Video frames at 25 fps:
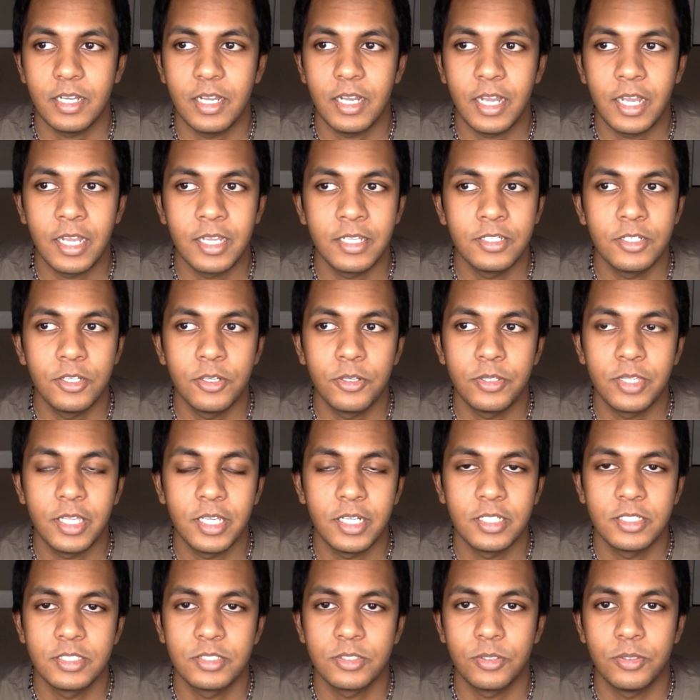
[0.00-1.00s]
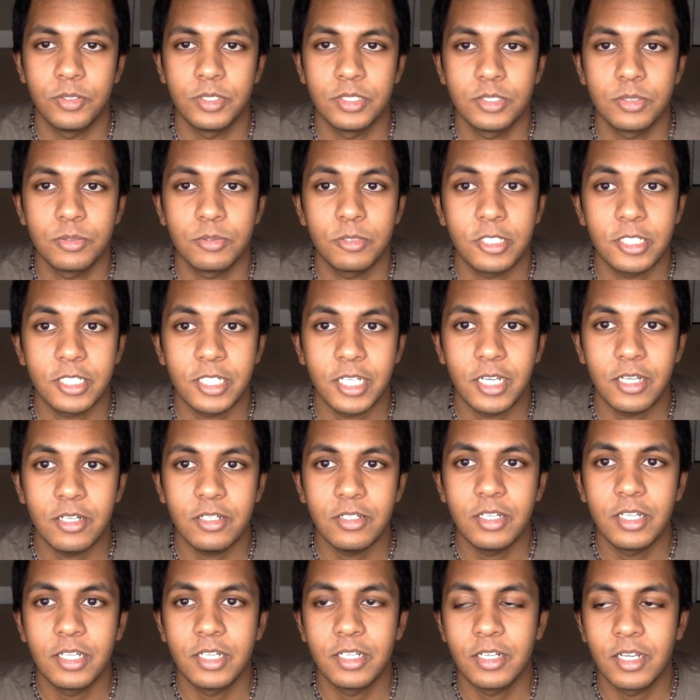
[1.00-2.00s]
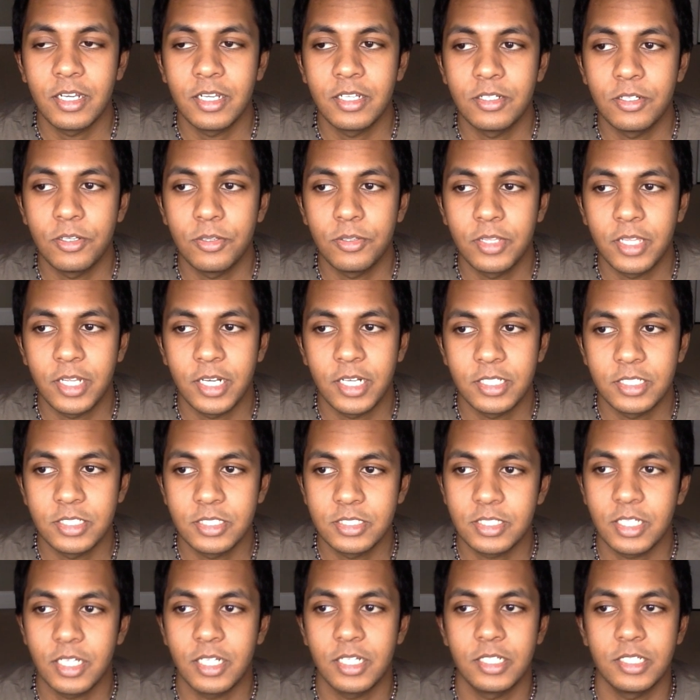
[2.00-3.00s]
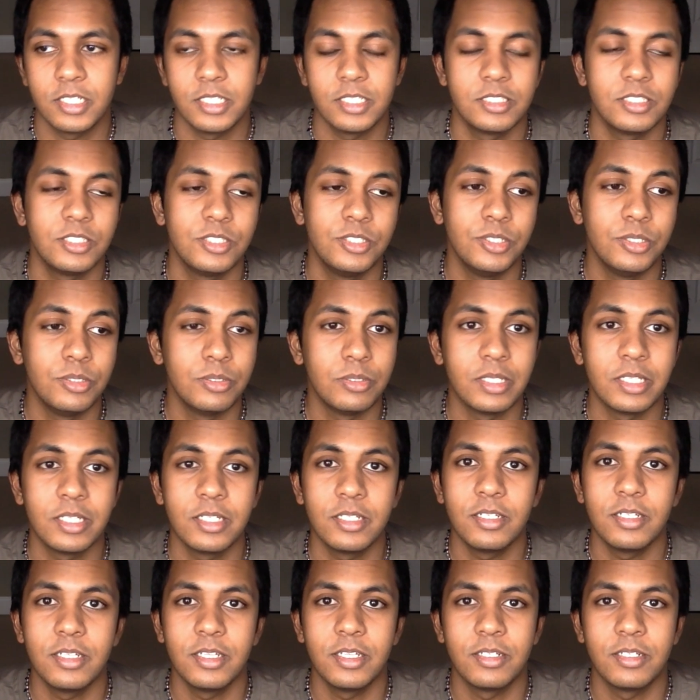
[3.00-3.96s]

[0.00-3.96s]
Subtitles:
I know that it's going to work out, and I know that I just kind of need to do it.